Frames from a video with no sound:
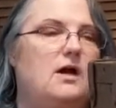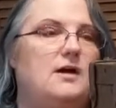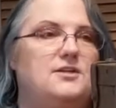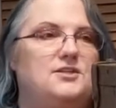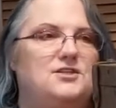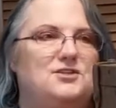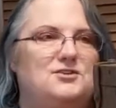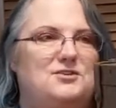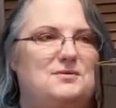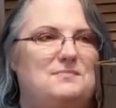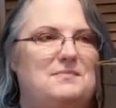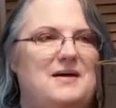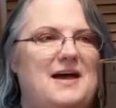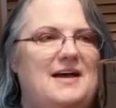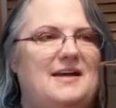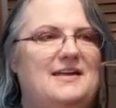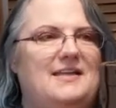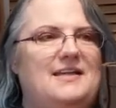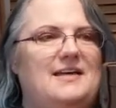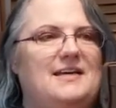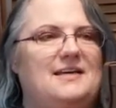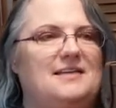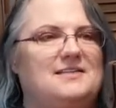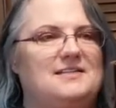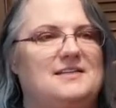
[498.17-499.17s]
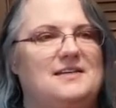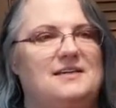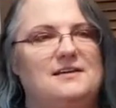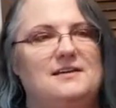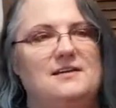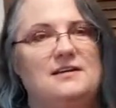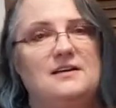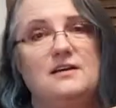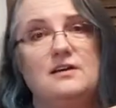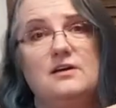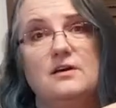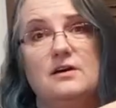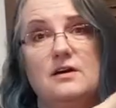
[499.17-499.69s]
undo the magnet,
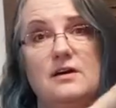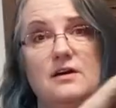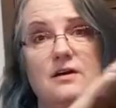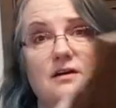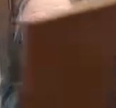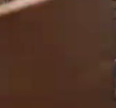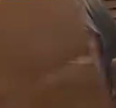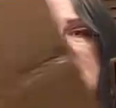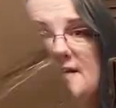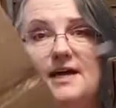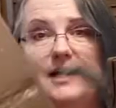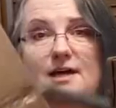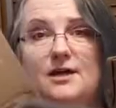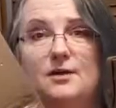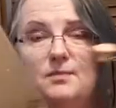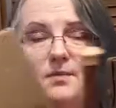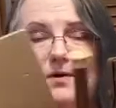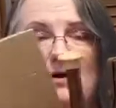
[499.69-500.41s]
take it